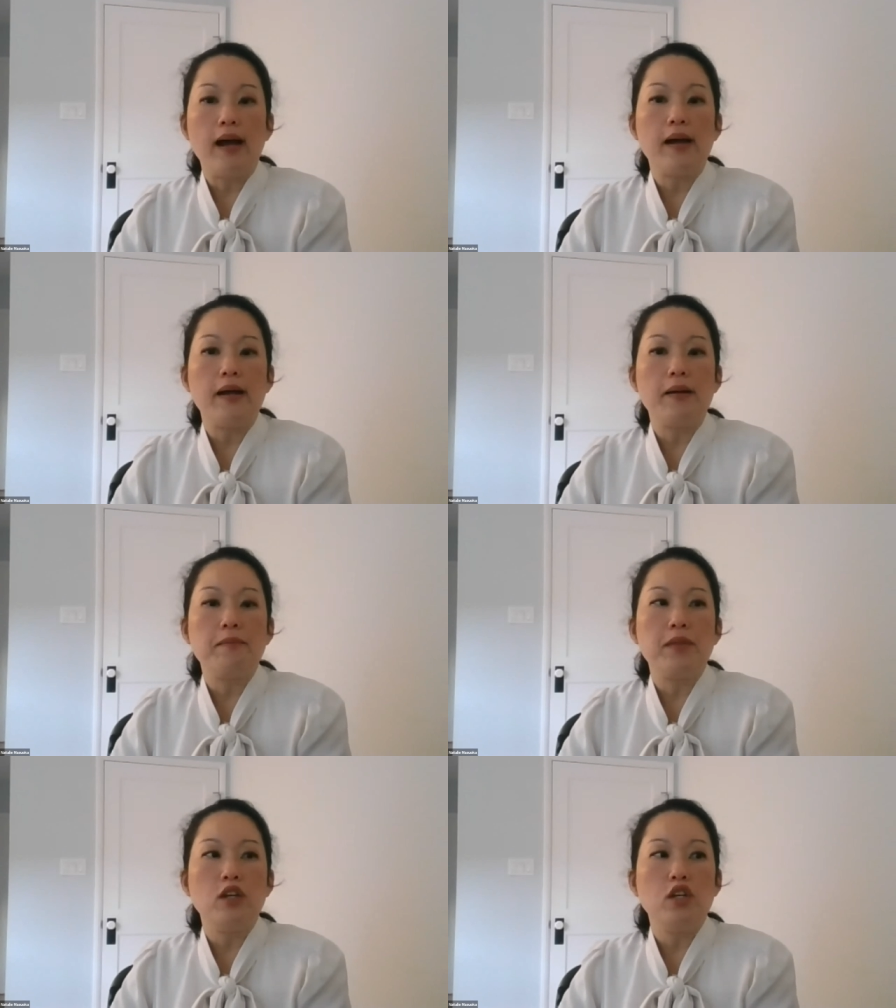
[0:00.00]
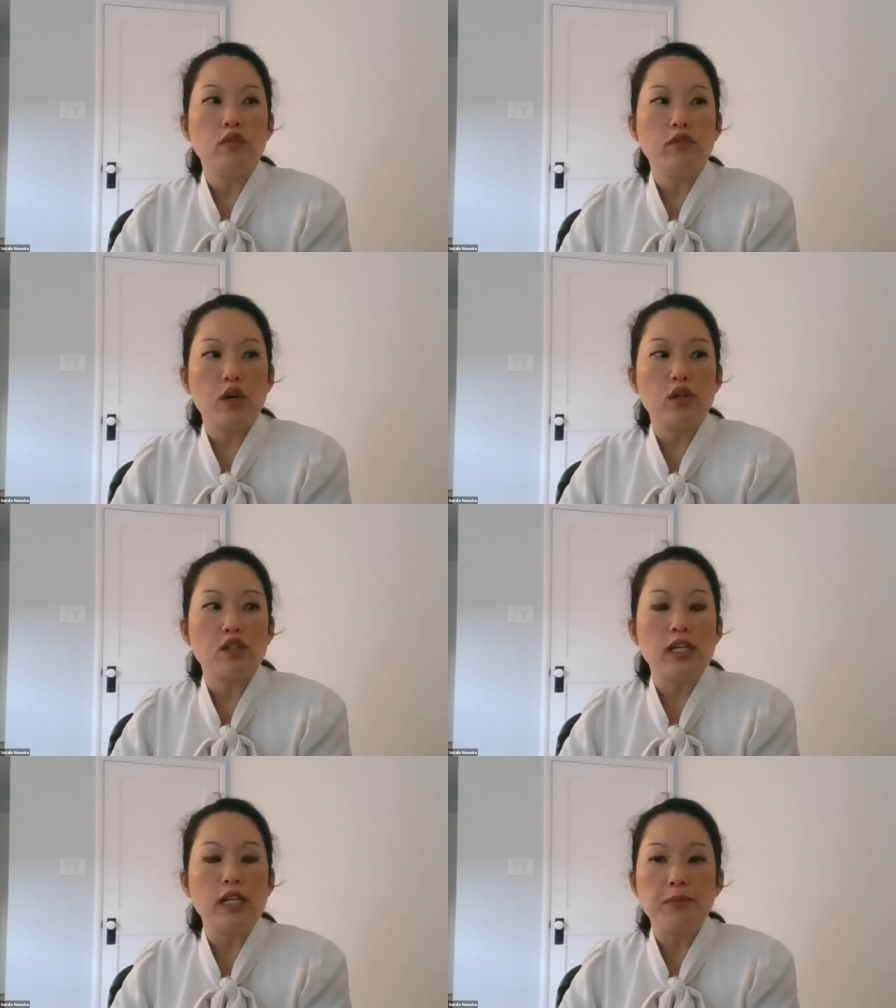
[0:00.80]
um, new
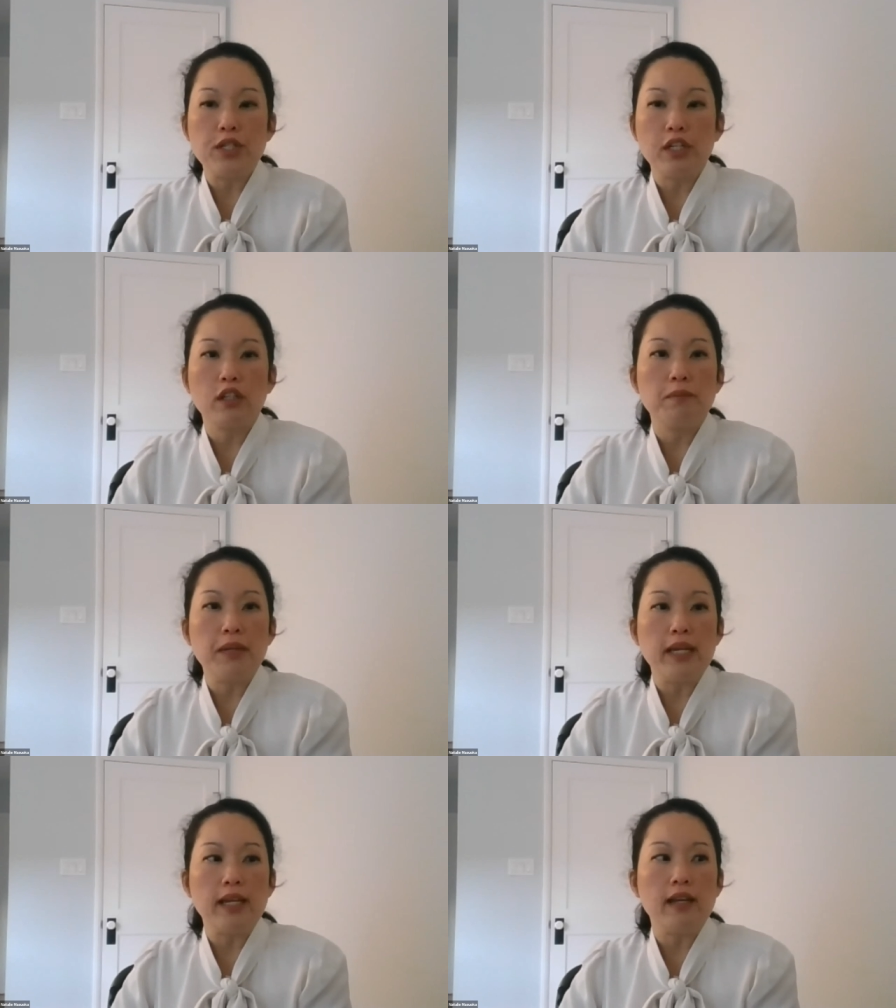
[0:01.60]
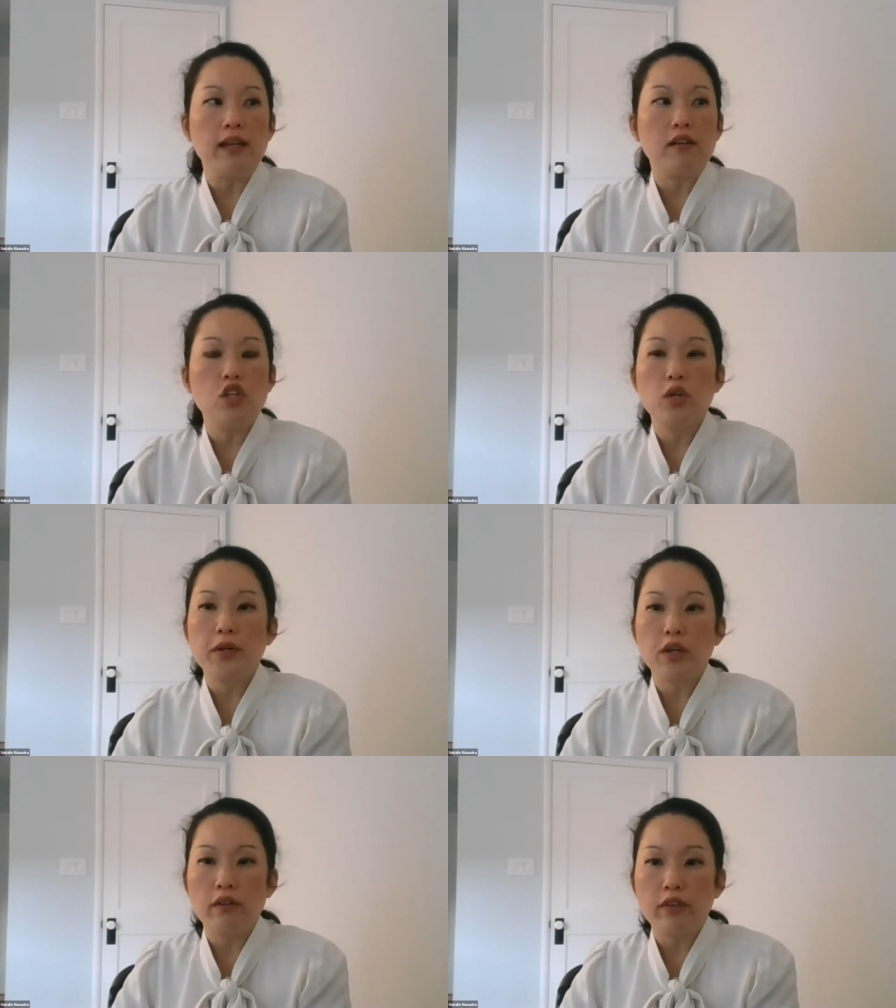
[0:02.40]
voters in particular being new
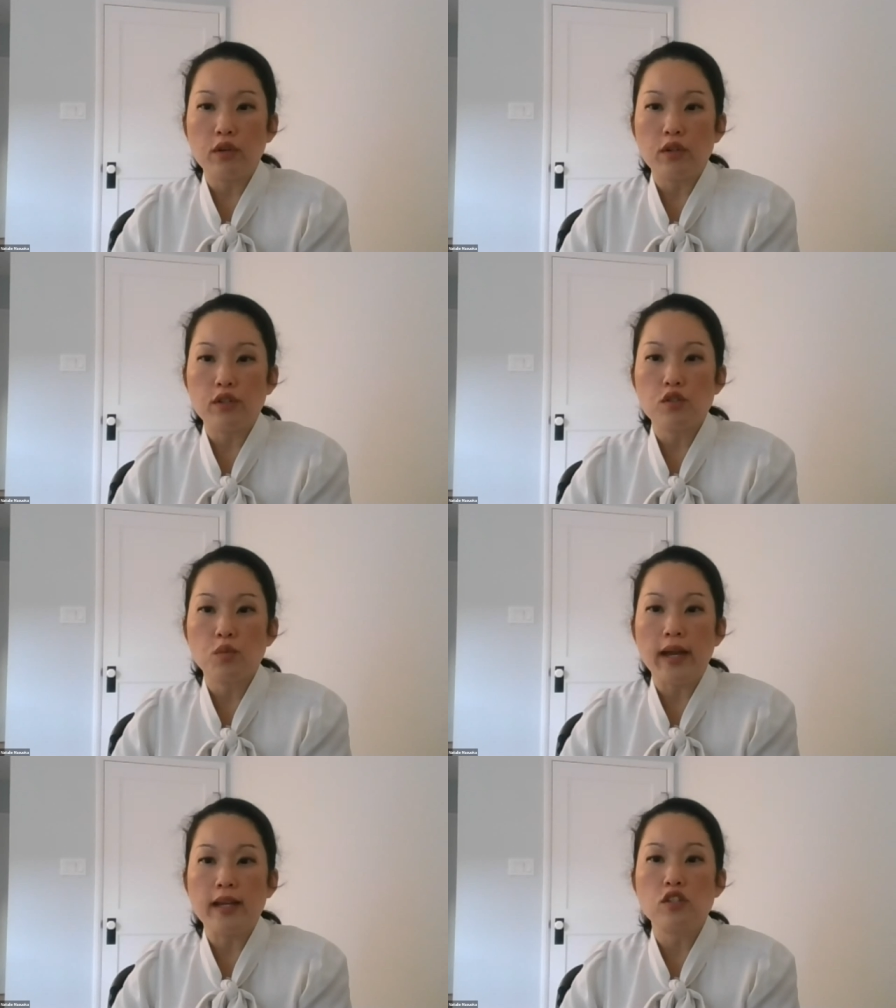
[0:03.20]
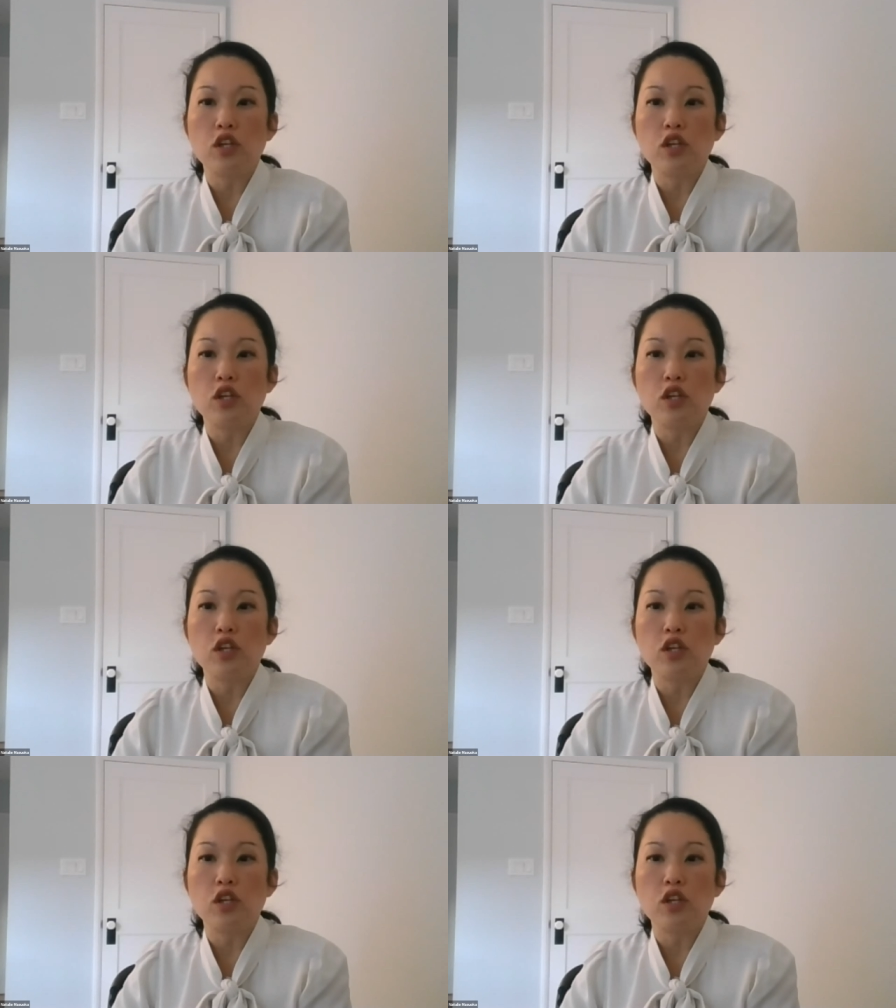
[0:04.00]
immigrant voters, right?